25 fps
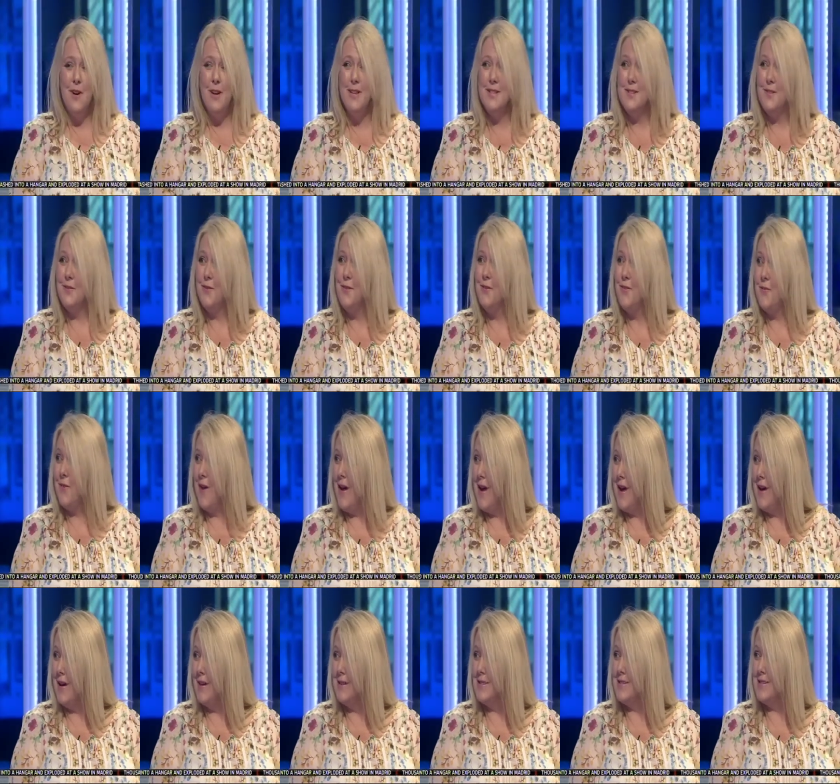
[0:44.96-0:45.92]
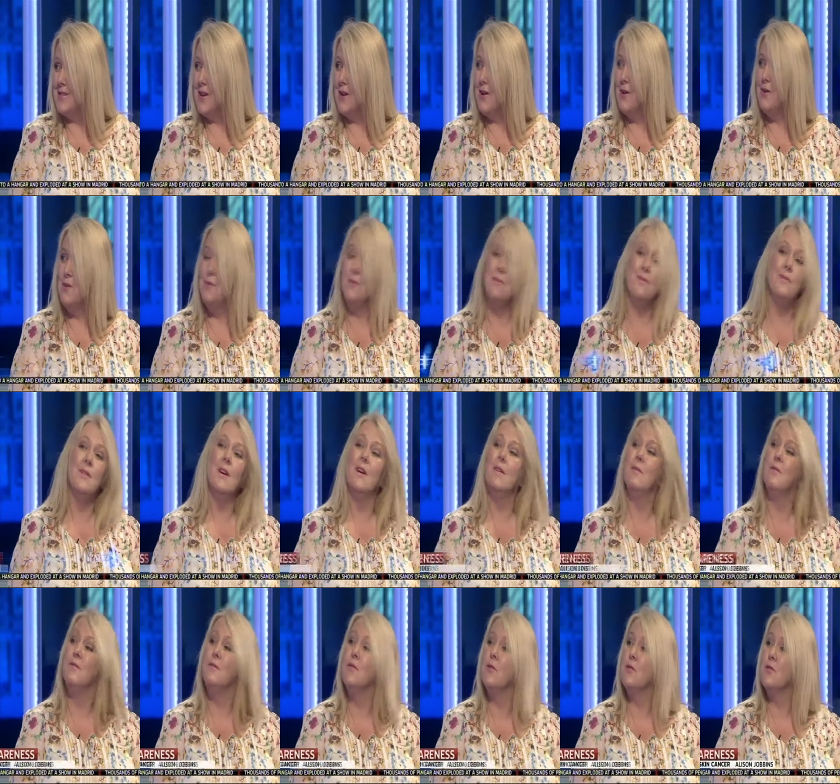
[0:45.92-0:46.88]
relatively fair, so
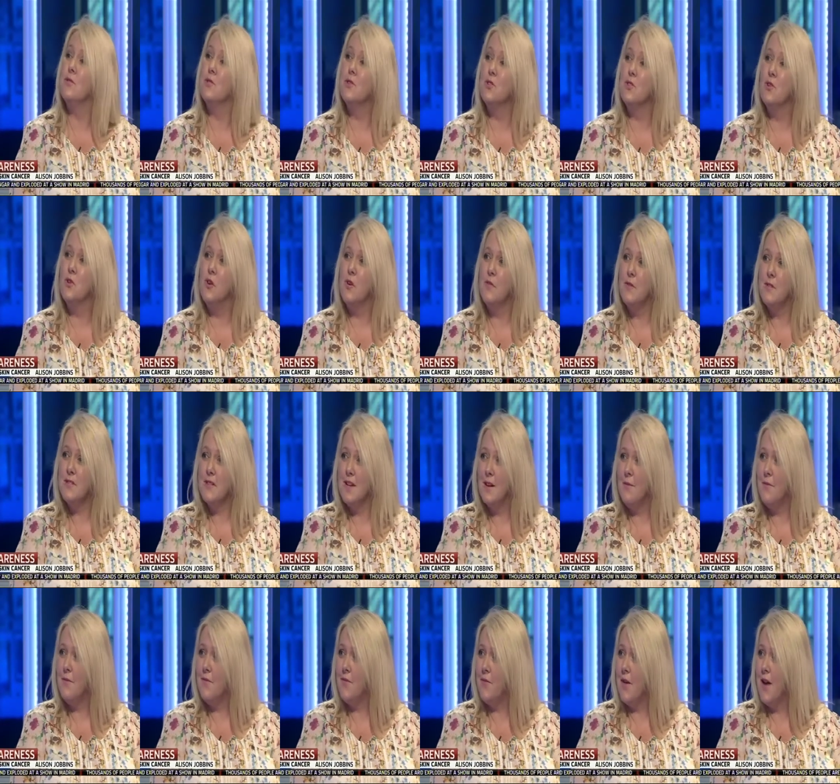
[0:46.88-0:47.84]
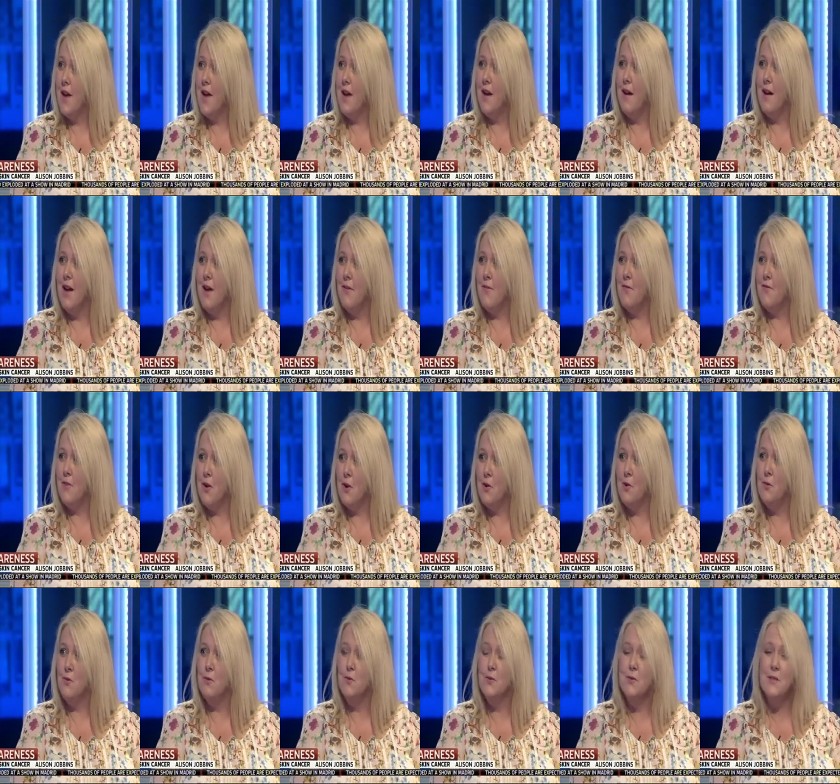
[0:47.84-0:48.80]
no, not at all. Obviously, I'm fair. I have
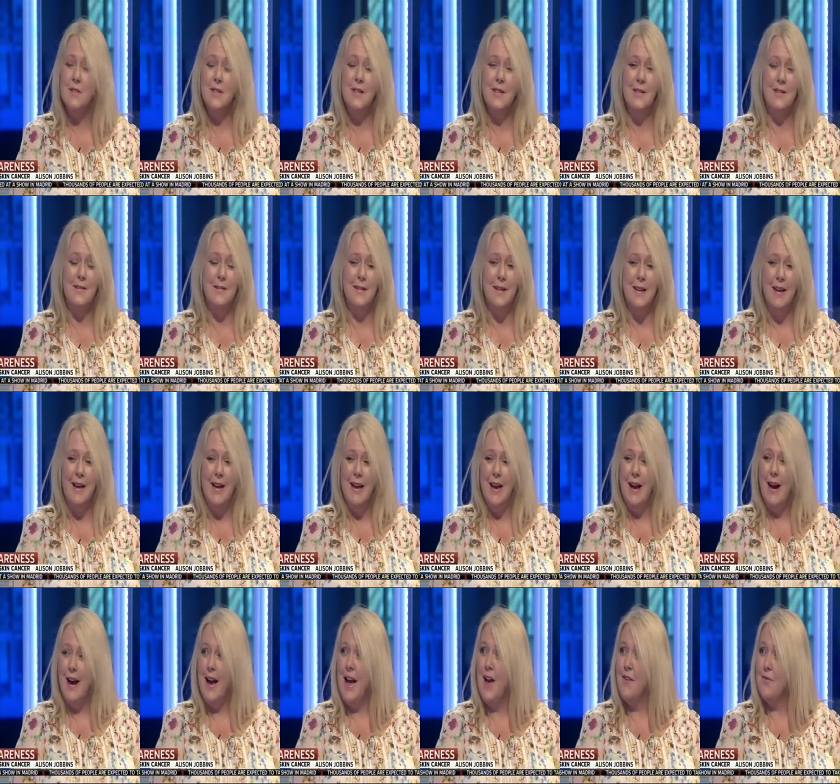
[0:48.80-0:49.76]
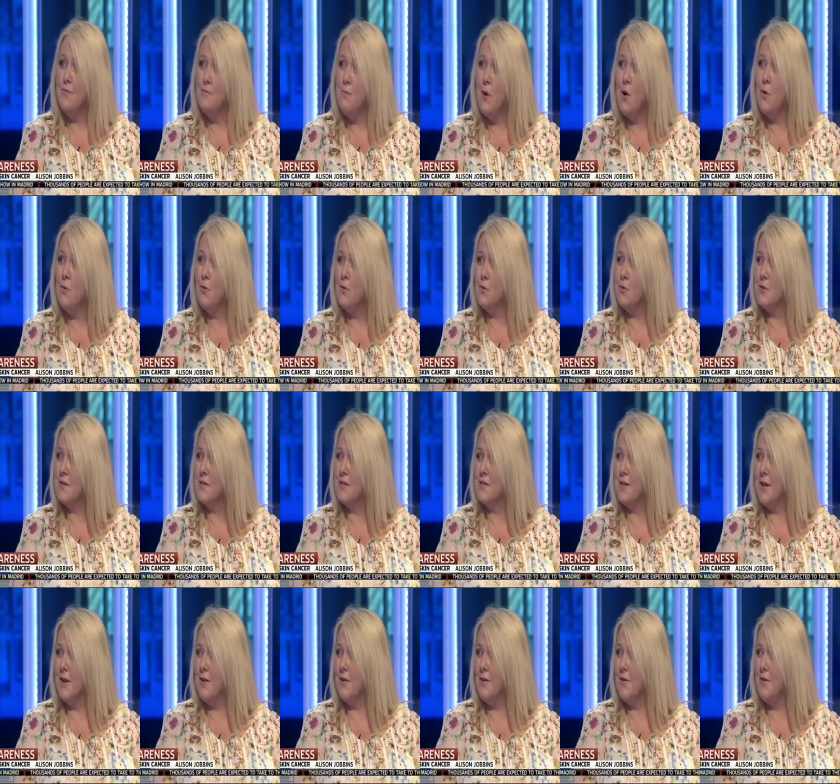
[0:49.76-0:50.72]
freckles and I have moles,
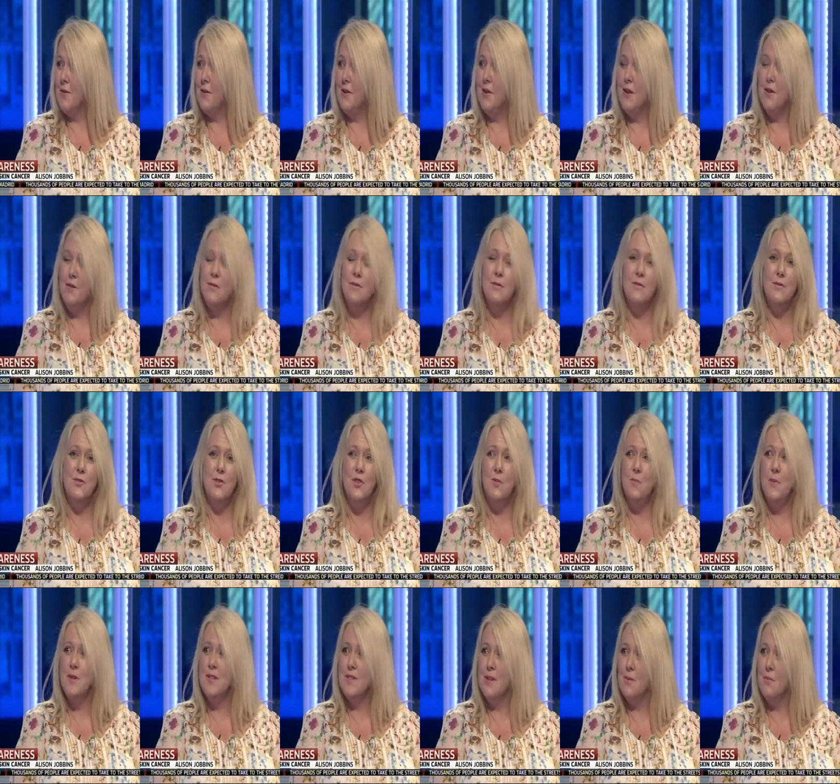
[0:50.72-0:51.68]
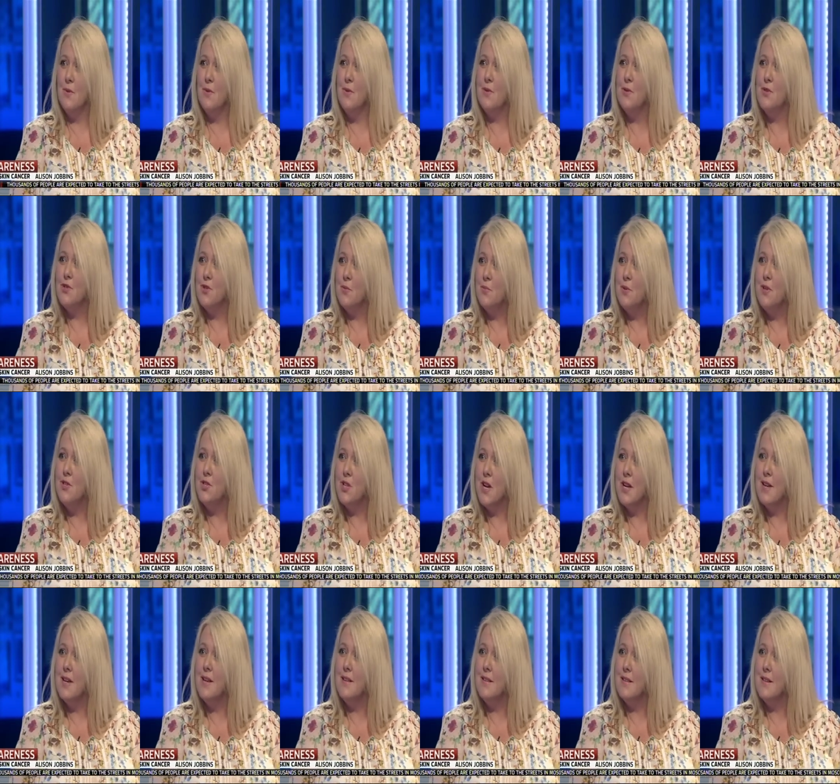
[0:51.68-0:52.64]
so you know, should be someone that should be
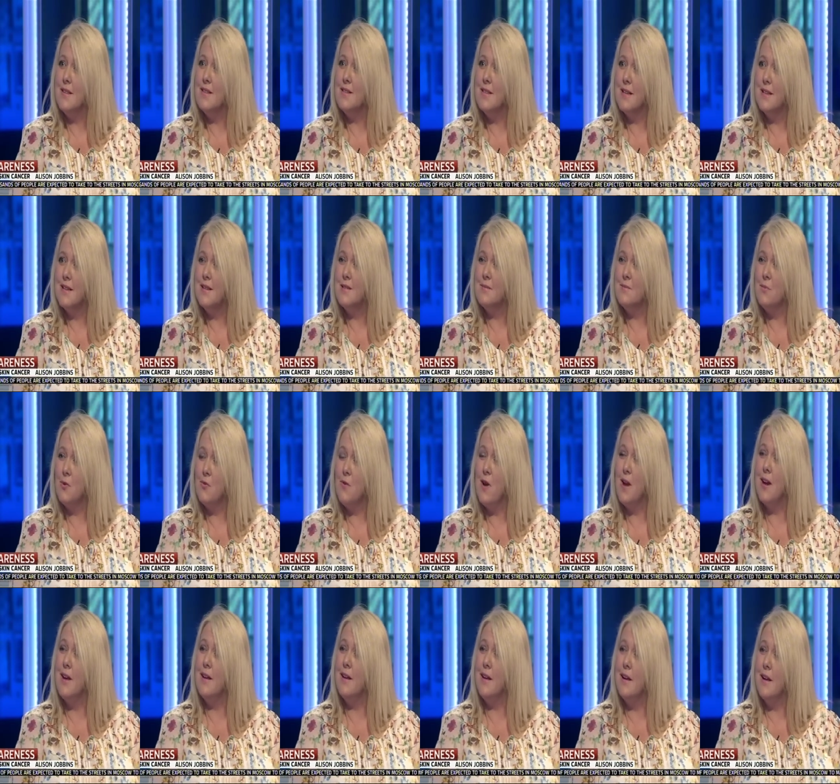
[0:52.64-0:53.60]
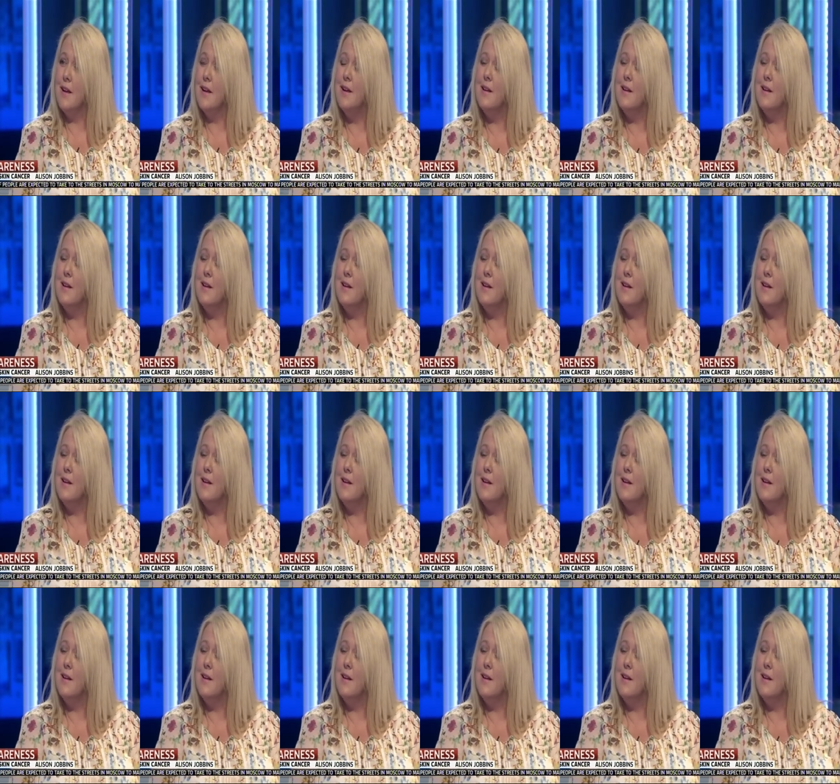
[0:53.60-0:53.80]
checking these things more regularly.